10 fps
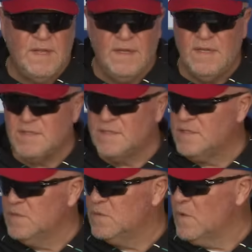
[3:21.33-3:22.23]
he needs to
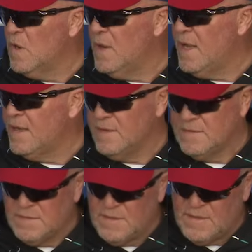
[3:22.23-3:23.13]
still grow at
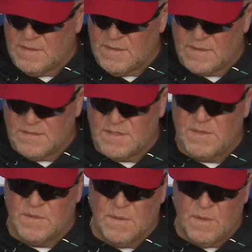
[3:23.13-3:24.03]
and
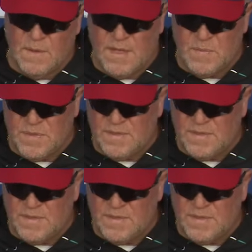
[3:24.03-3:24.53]
continue to grow at.